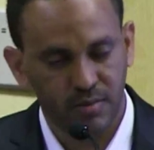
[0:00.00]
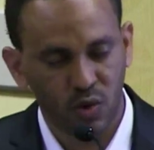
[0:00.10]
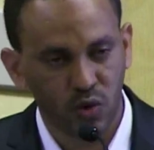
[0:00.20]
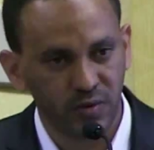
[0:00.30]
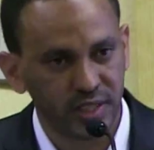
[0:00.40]

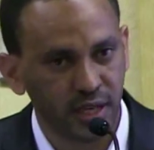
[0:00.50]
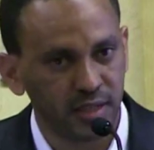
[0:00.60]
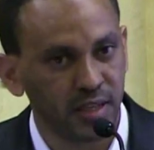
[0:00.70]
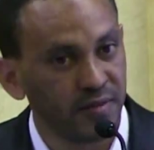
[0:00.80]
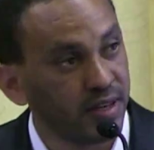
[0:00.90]
Moreover,
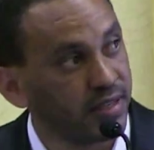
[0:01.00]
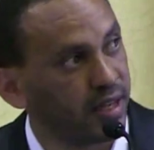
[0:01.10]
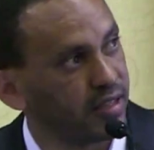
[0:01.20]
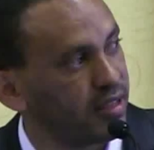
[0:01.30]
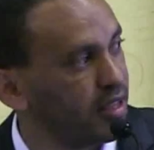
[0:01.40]
science reveals
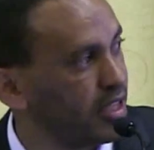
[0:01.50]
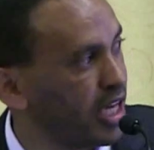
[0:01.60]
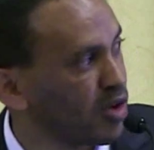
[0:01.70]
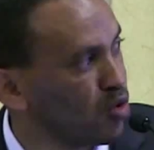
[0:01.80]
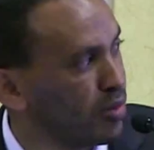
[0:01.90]
that
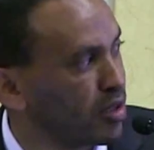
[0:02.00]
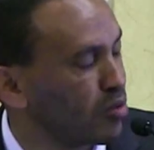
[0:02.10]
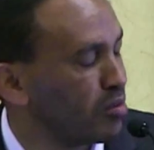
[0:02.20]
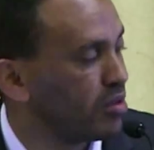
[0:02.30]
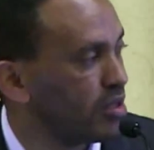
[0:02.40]
young women
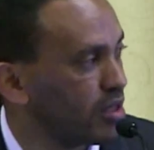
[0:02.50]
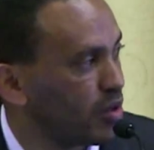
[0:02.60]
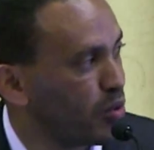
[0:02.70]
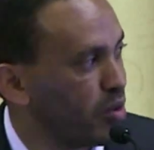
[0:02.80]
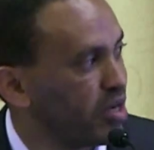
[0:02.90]

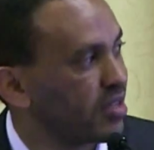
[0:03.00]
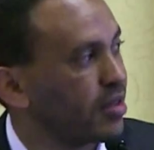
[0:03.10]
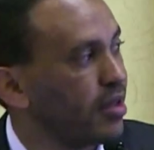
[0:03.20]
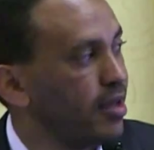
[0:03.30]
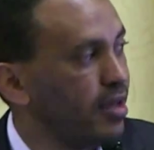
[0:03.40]
were
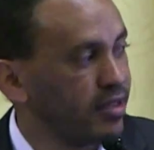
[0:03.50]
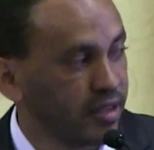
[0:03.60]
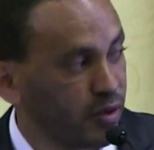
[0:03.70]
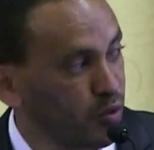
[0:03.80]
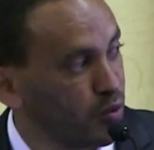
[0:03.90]

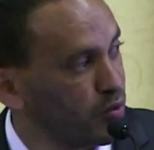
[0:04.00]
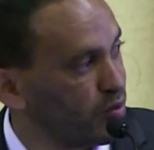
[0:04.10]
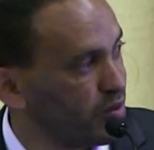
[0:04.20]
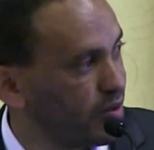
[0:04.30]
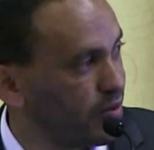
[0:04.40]
3 to
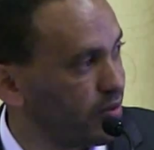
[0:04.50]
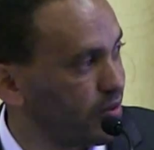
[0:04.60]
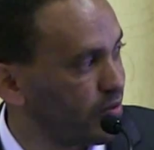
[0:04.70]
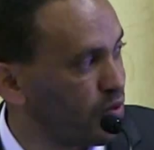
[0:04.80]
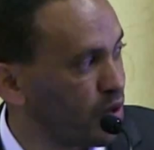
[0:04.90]

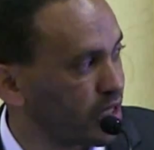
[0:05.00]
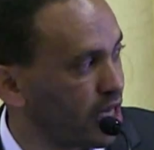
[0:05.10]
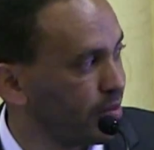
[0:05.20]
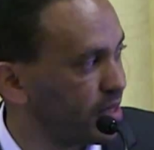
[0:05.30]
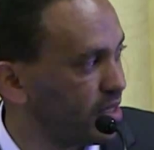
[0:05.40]
4
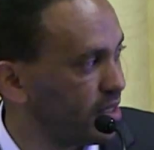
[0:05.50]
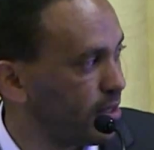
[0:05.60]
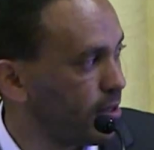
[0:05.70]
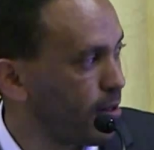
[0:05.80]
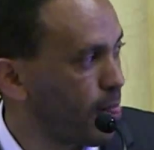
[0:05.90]
times
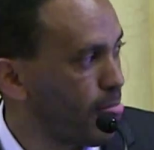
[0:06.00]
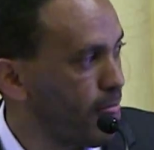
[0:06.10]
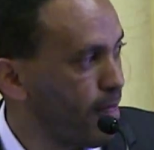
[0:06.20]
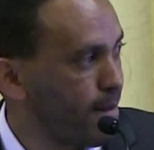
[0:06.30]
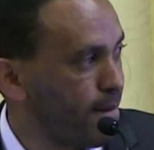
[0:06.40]

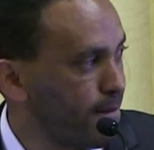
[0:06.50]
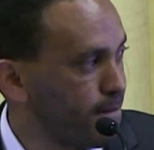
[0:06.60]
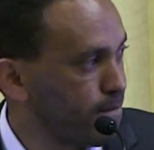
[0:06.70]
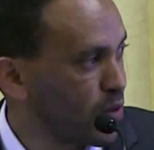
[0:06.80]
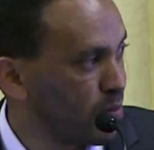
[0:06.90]

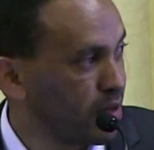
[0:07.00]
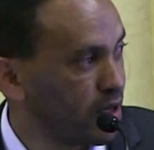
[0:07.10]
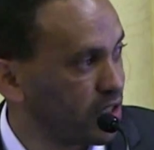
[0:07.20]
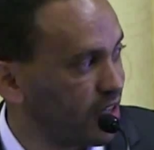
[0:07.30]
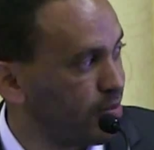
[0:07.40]
to be
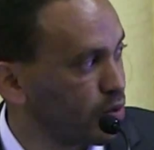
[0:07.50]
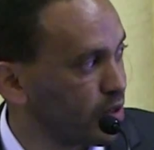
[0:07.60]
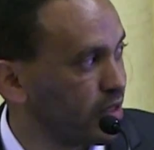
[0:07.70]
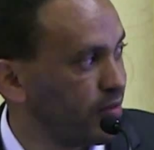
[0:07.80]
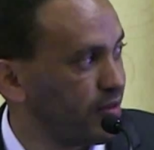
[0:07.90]
HIV
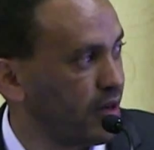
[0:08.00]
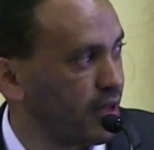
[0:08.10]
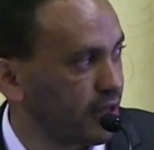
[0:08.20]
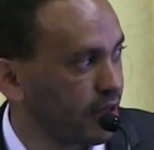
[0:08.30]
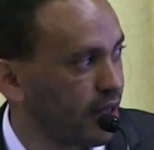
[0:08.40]
positive,
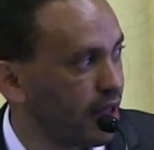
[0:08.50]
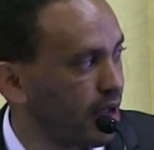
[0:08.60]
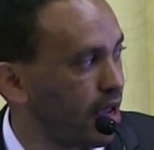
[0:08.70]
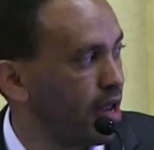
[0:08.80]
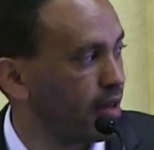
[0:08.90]
like in
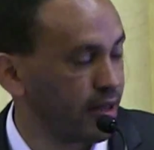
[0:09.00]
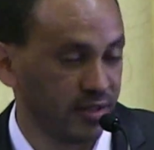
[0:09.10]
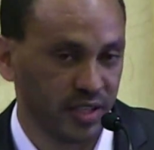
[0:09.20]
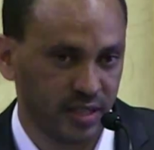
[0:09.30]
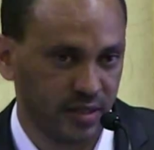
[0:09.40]
Kenya and
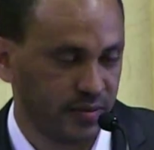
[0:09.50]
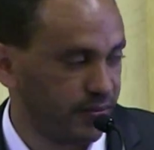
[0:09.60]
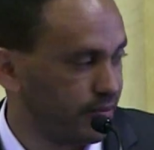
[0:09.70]
Tanzania.